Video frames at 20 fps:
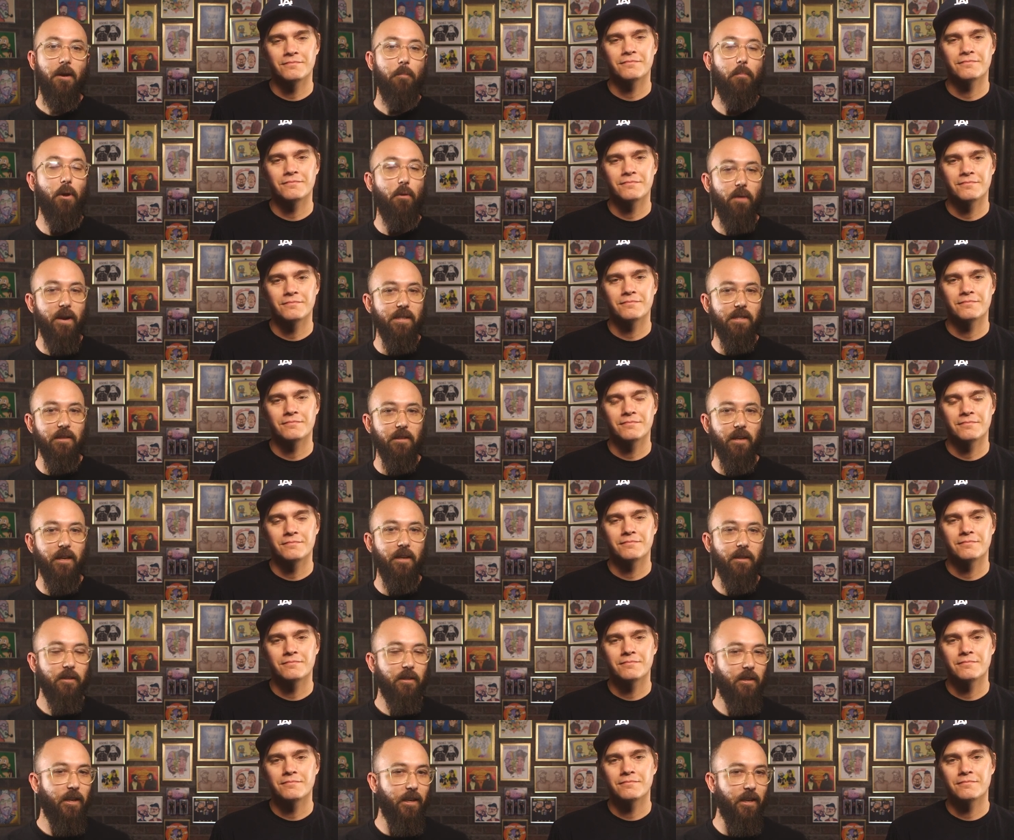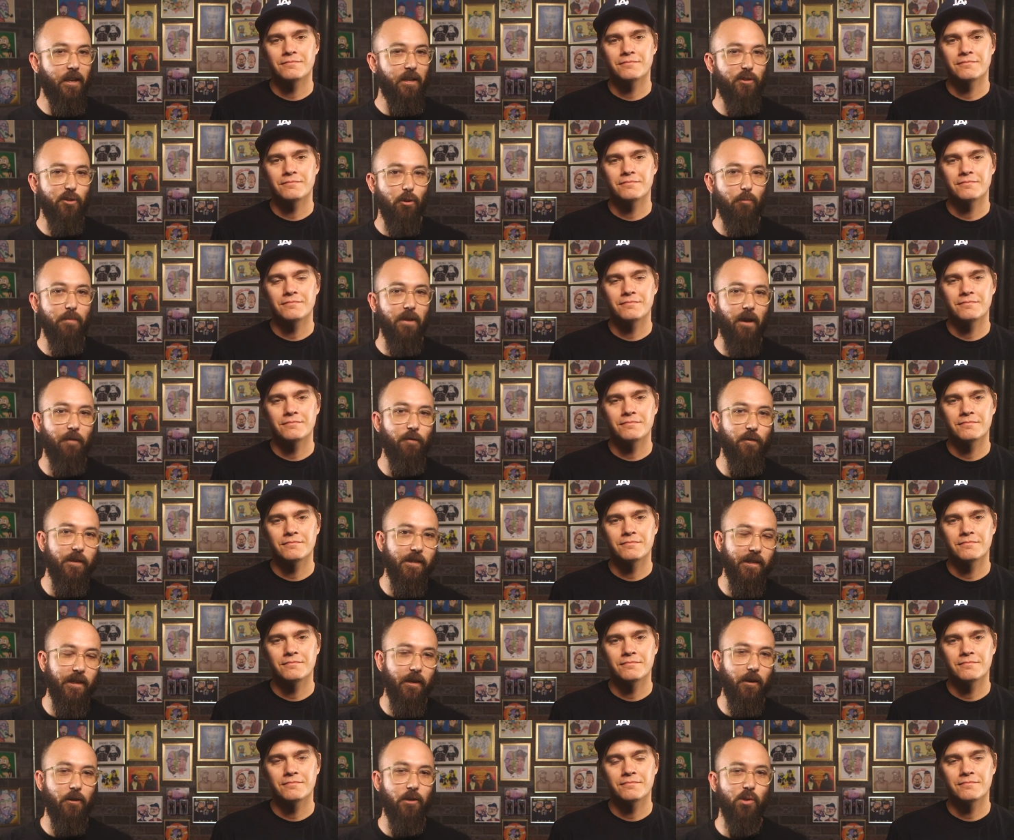Speaker 1: But recently, in a doomed effort
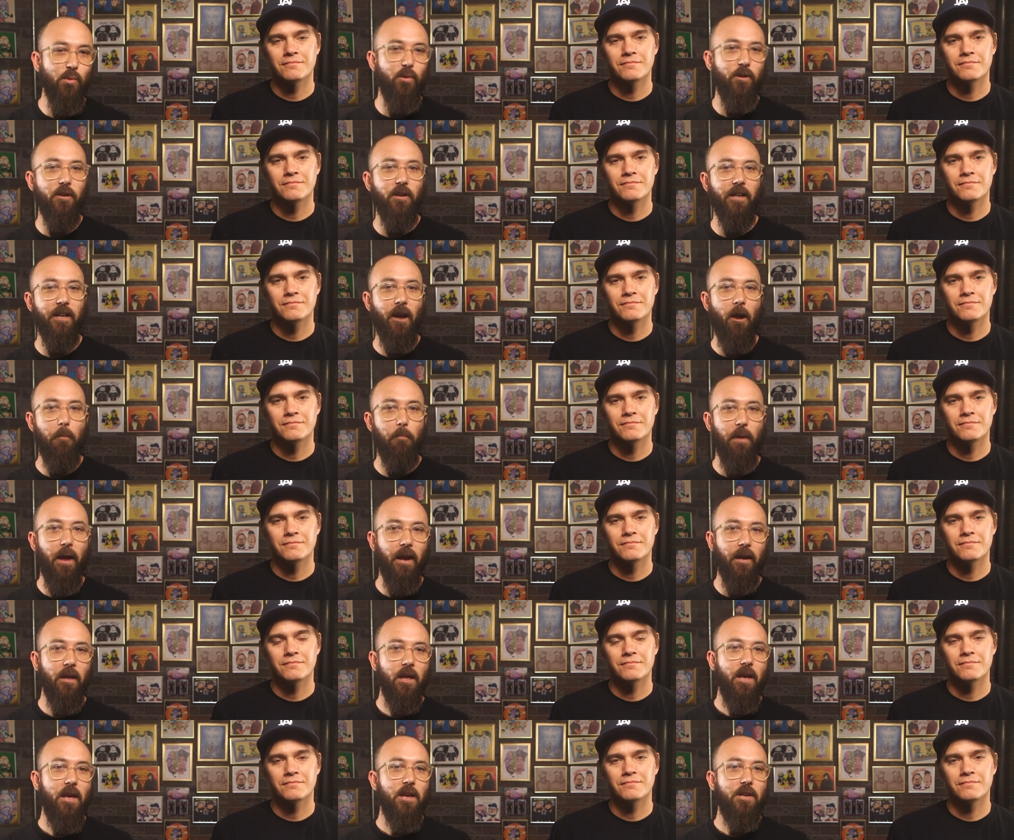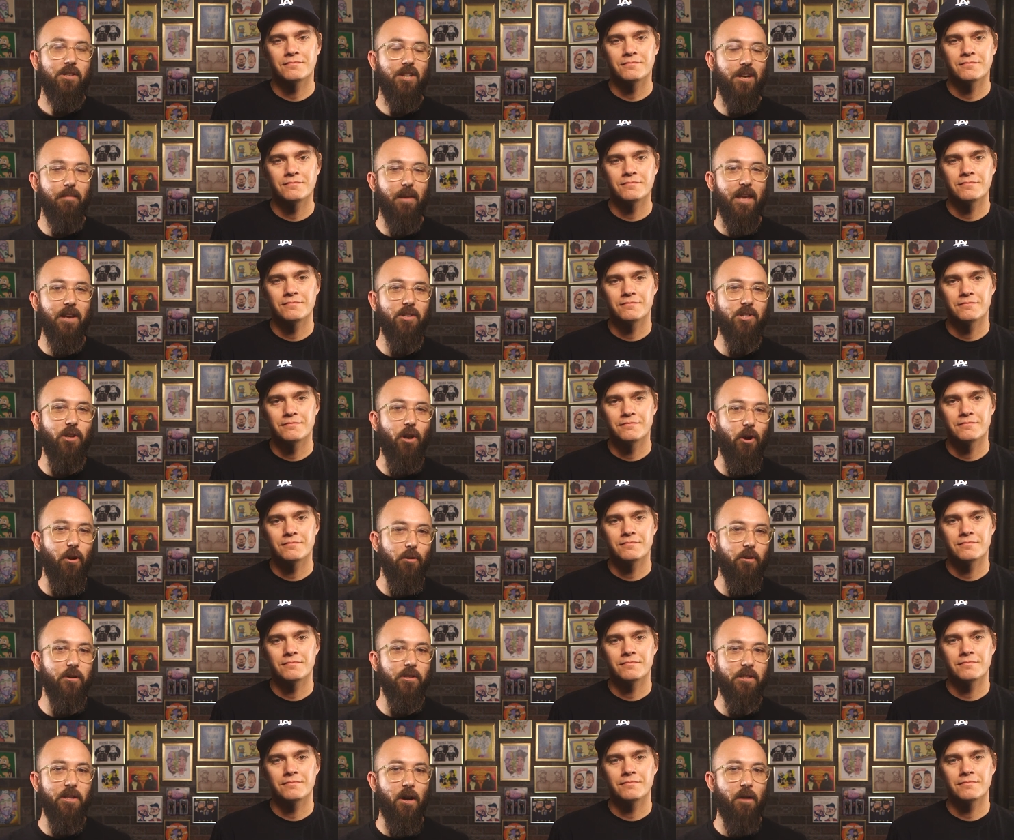to get her Twitter account back, she managed to
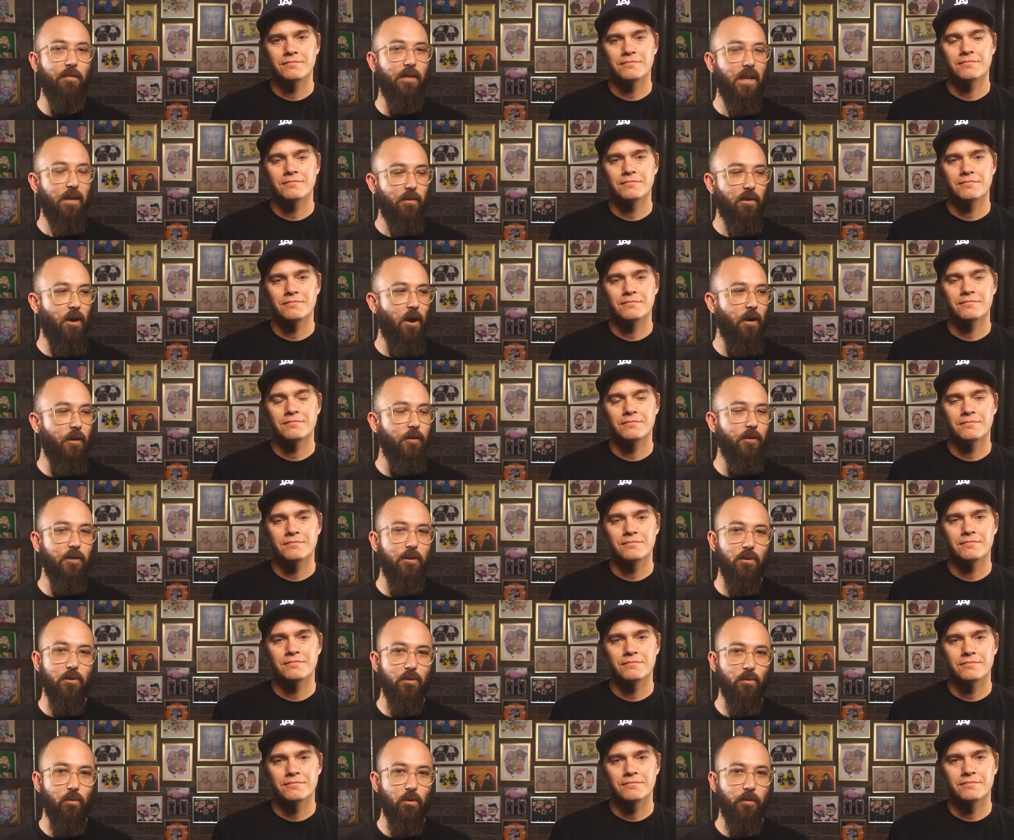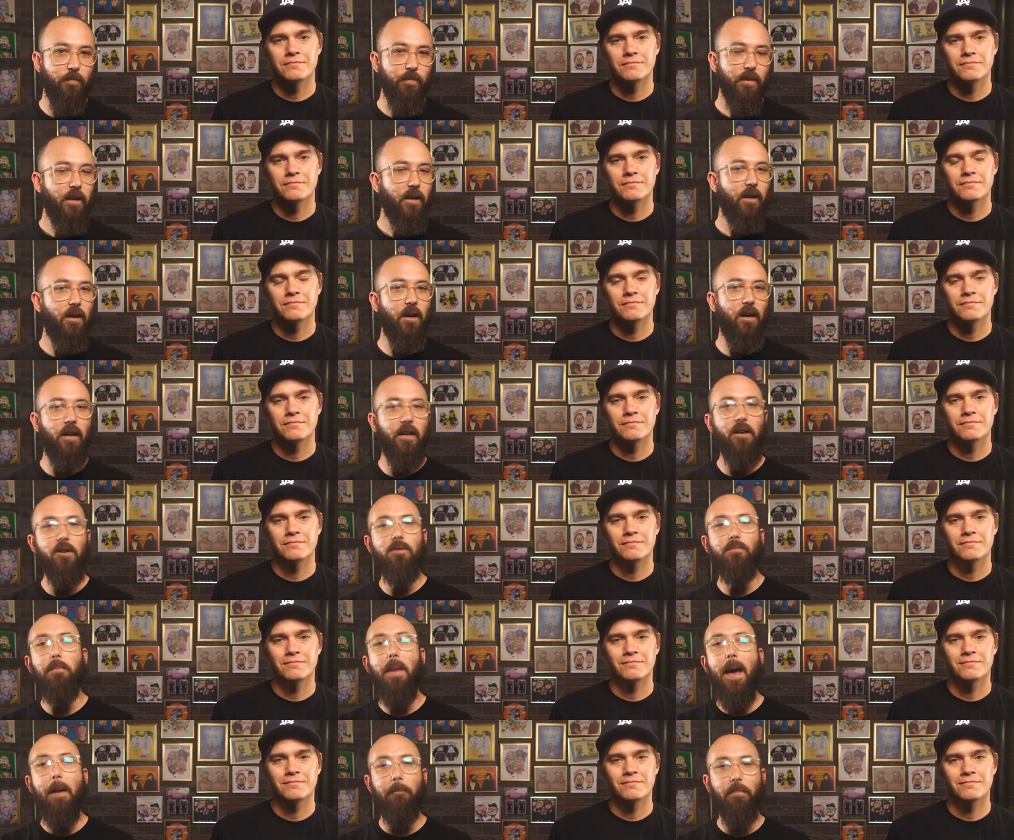own herself even harder than usual. Uh,
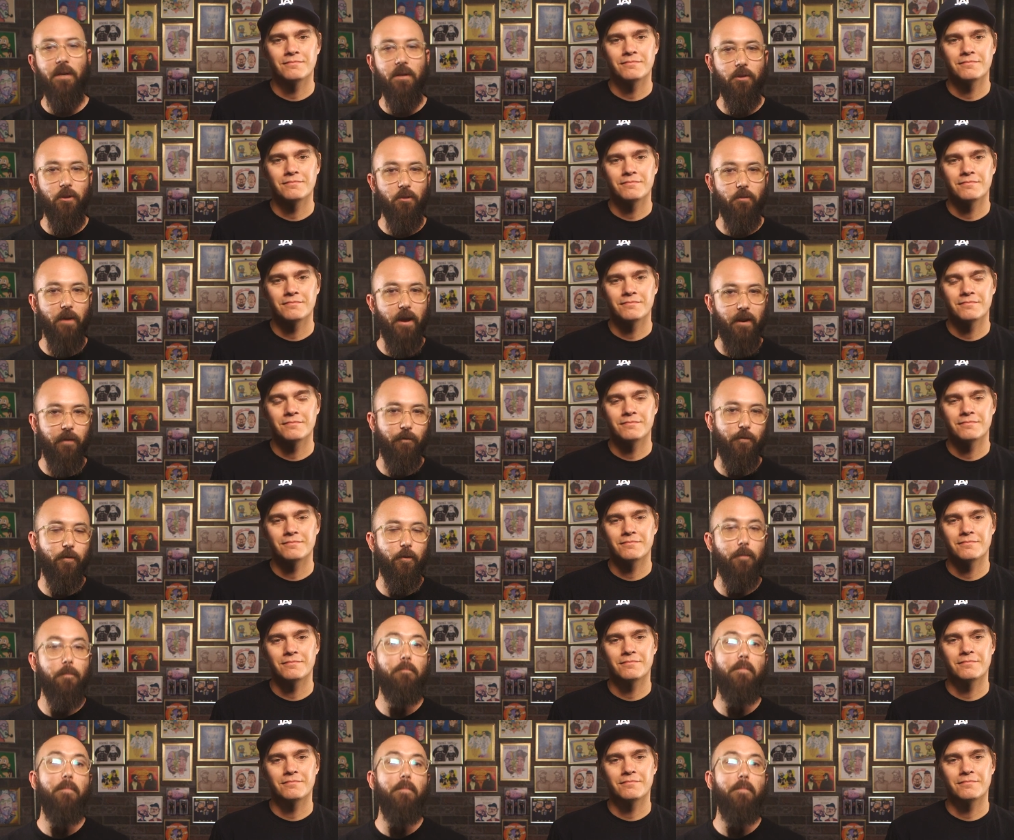here's Matt Binder writing for